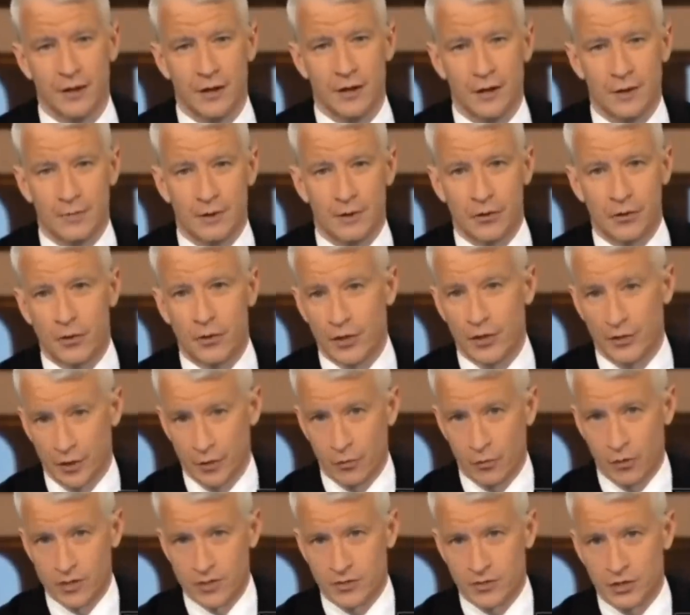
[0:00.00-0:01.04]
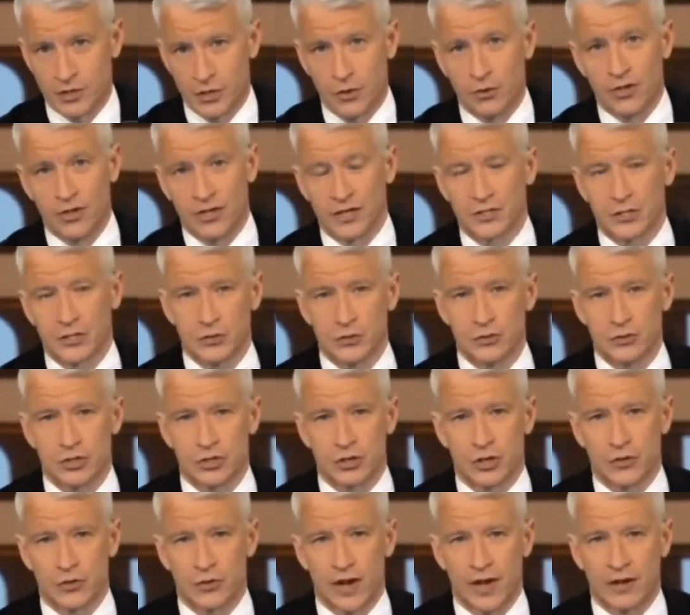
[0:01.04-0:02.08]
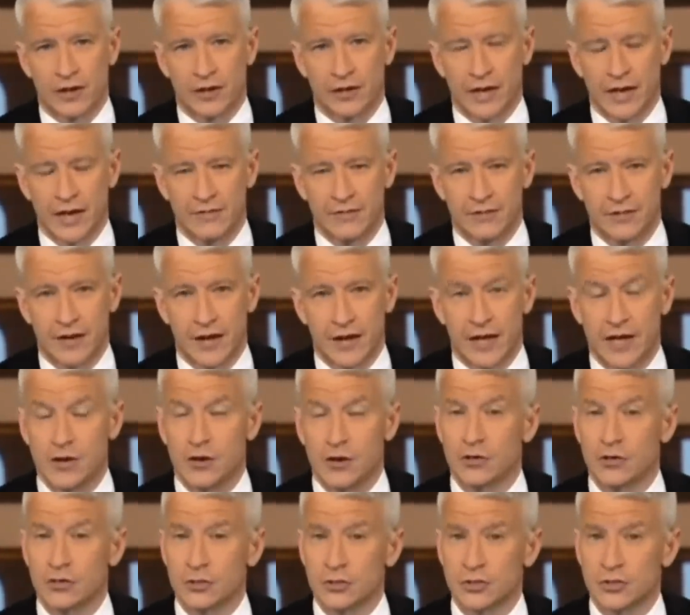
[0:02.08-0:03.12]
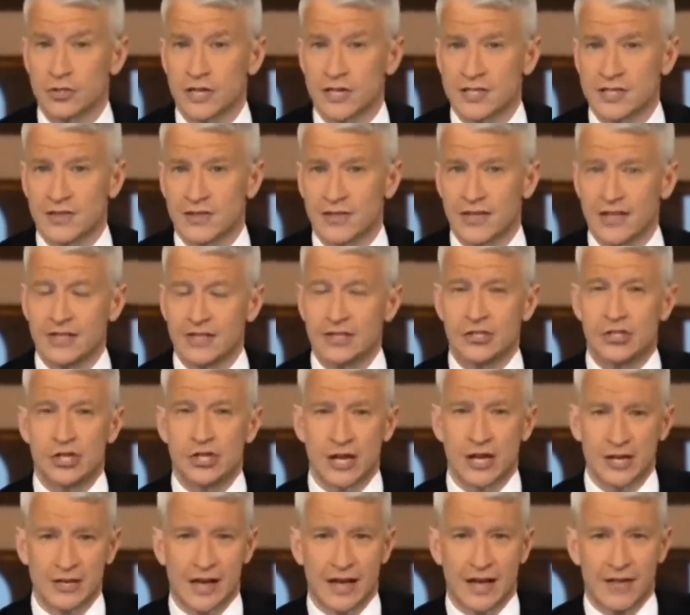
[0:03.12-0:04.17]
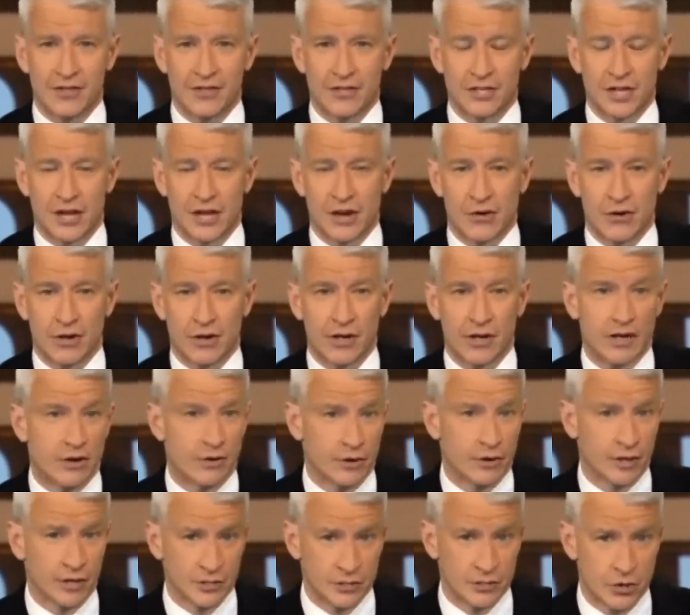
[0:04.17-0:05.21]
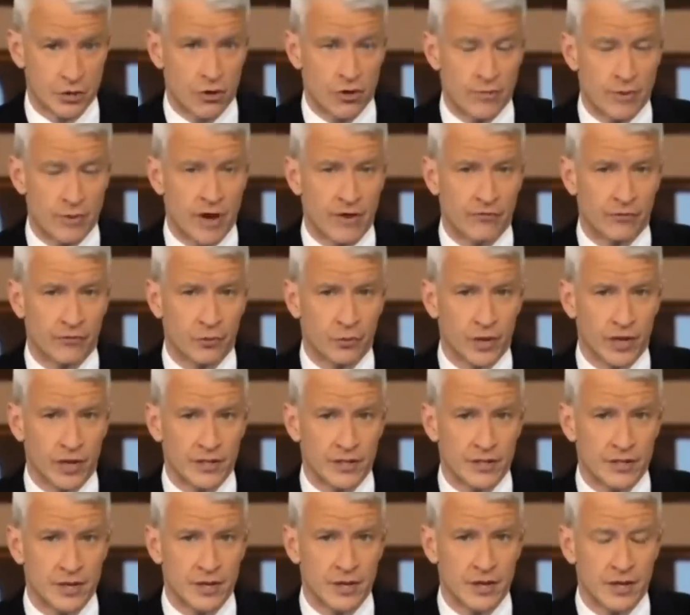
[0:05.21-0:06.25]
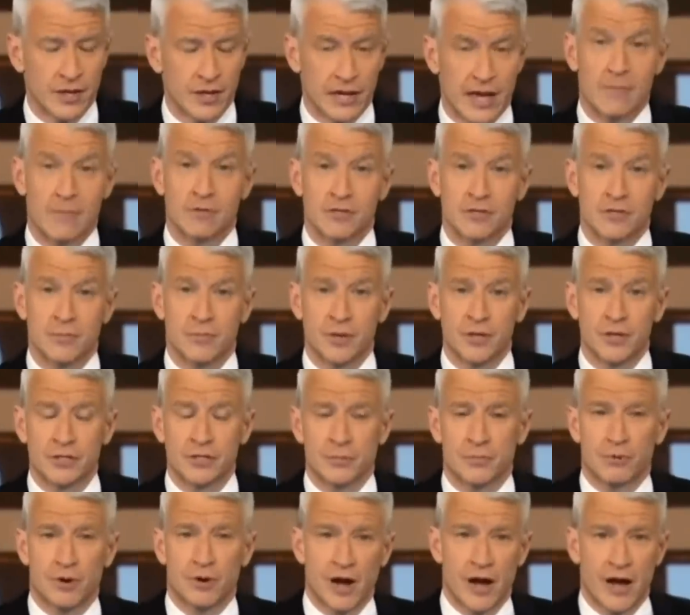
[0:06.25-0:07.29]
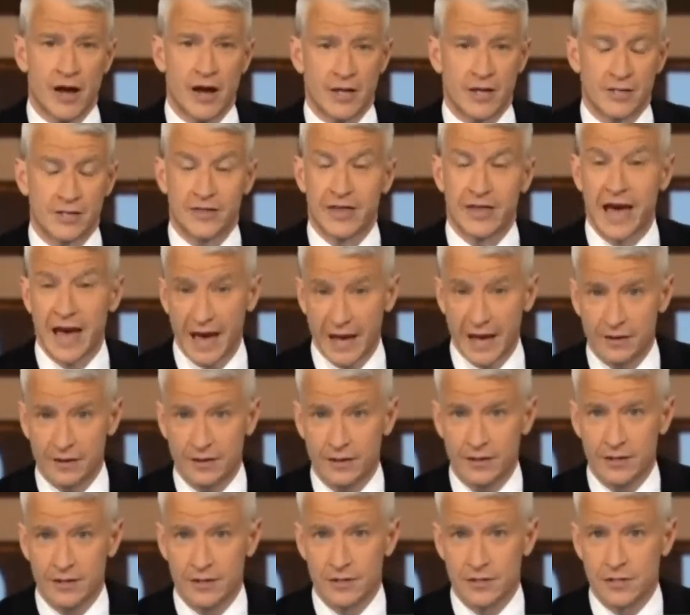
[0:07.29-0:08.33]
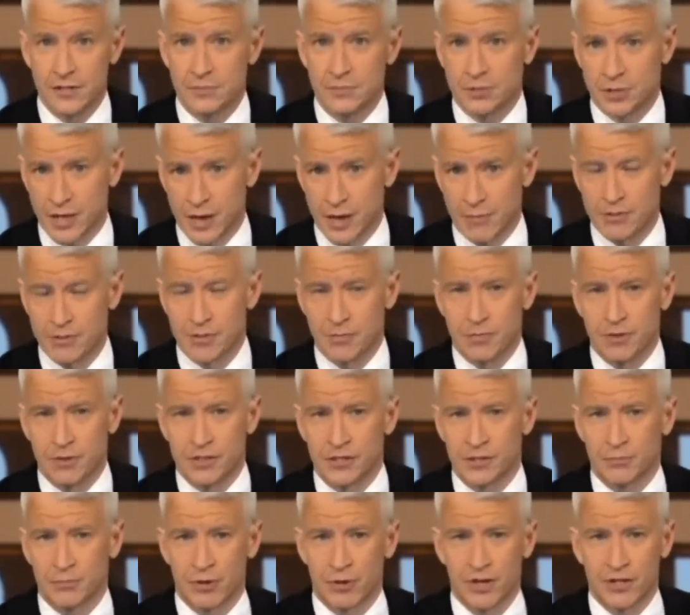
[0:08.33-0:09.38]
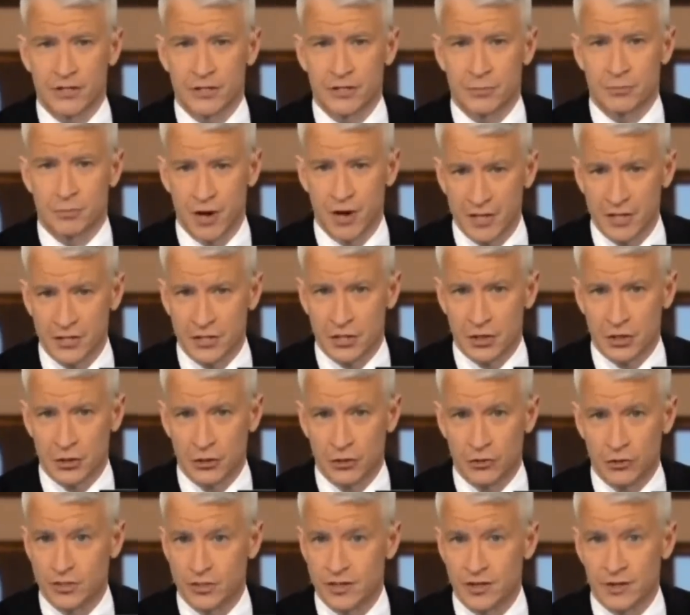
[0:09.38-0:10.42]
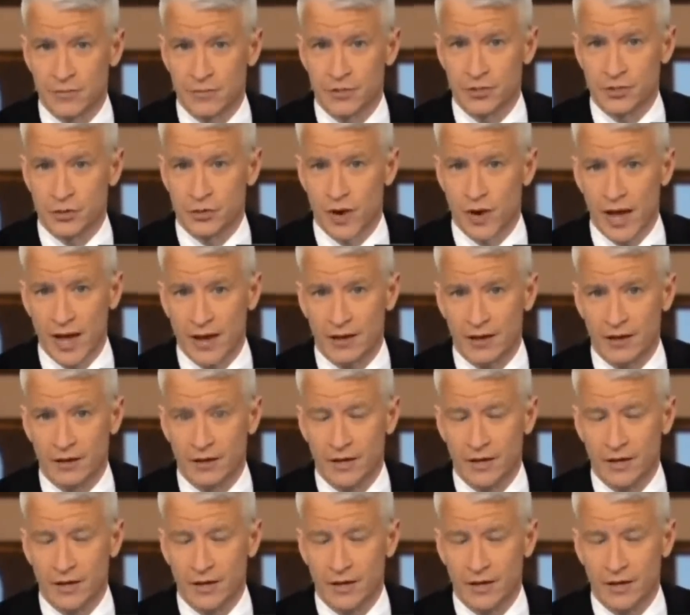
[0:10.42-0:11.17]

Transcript: By the way, that wasn't the only excuse Charlie Rangel gave today. He also says that the agenda at this hearing, a hearing he's known about for weeks, came as a big surprise. That seemed to come as a big surprise to the prosecutor, who said that Mister Rangel